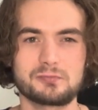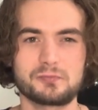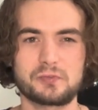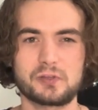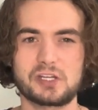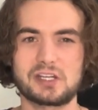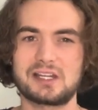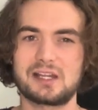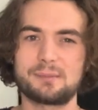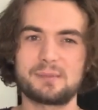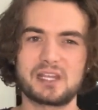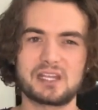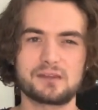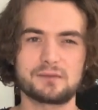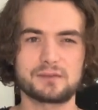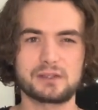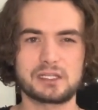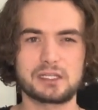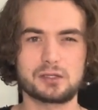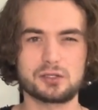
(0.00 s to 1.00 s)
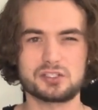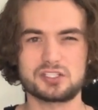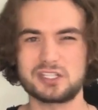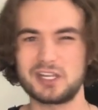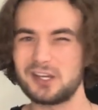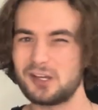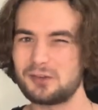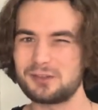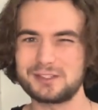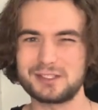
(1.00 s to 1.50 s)
figured I'd make a video,
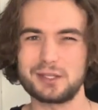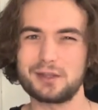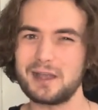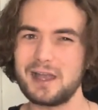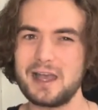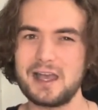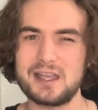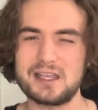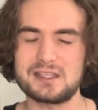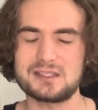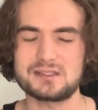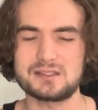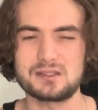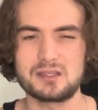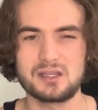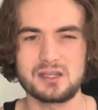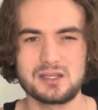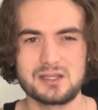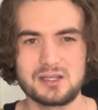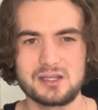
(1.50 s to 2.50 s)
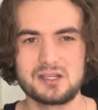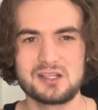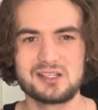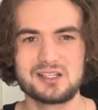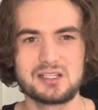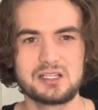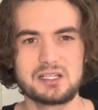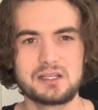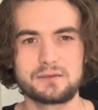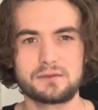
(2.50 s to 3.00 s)
share it with you guys.
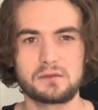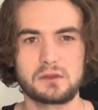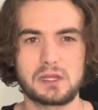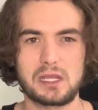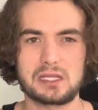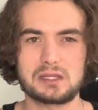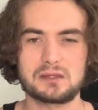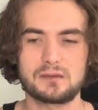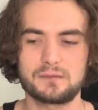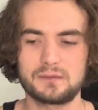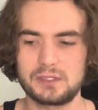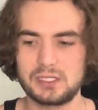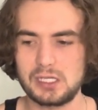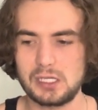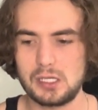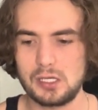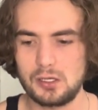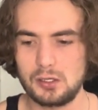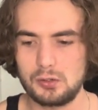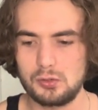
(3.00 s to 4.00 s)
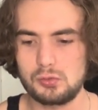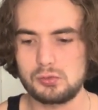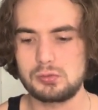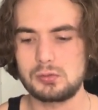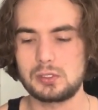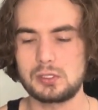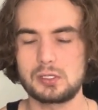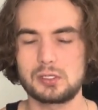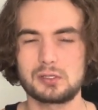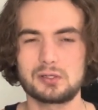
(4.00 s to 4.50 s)
If you like the video,
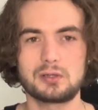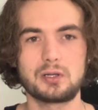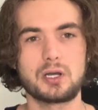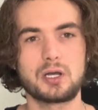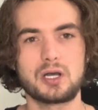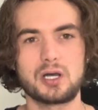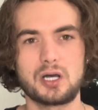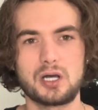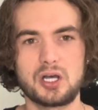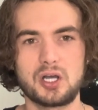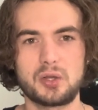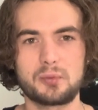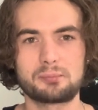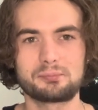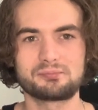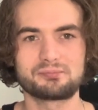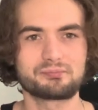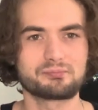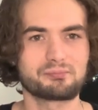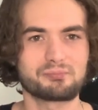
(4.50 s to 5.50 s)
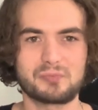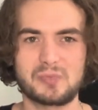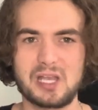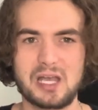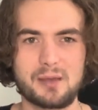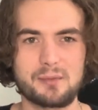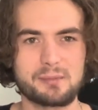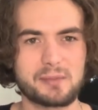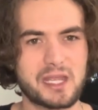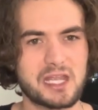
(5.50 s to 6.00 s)

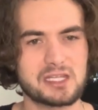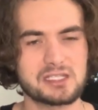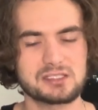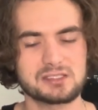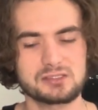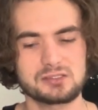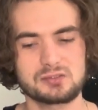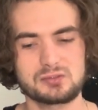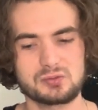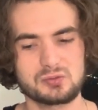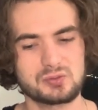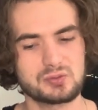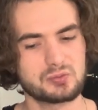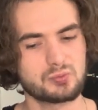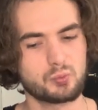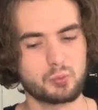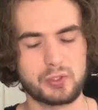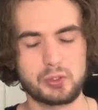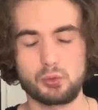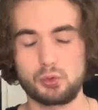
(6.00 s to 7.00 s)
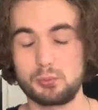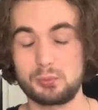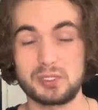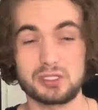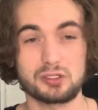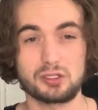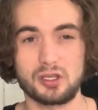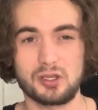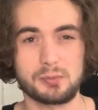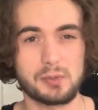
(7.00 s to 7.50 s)
comment what you want me to
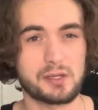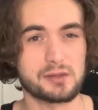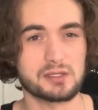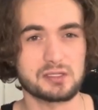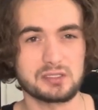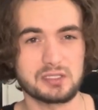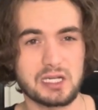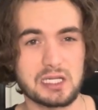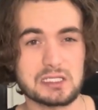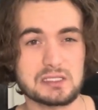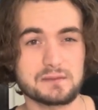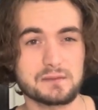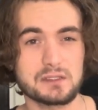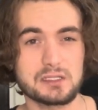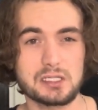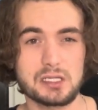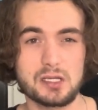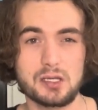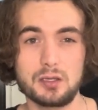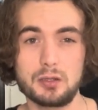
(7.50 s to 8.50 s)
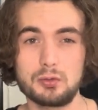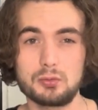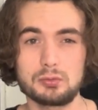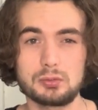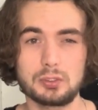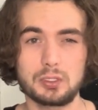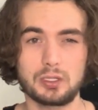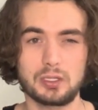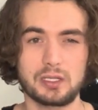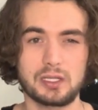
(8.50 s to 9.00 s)
talk about in the next video.
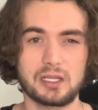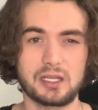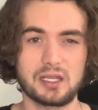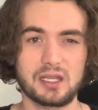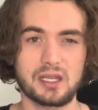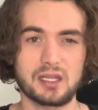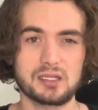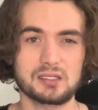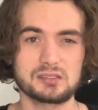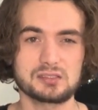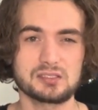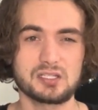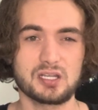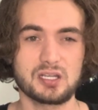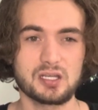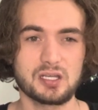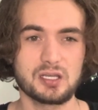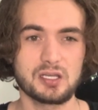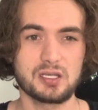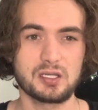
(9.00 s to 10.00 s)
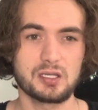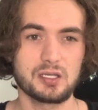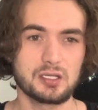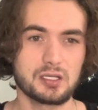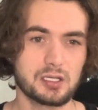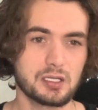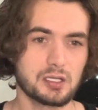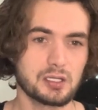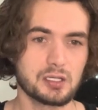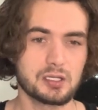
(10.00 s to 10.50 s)
And
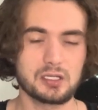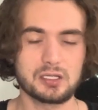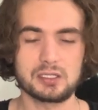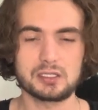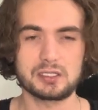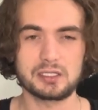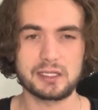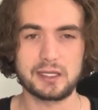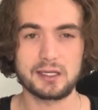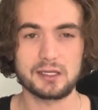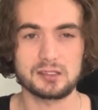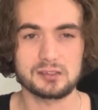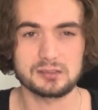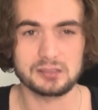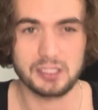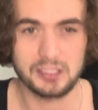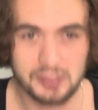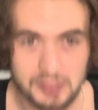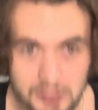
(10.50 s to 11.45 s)
yeah, thank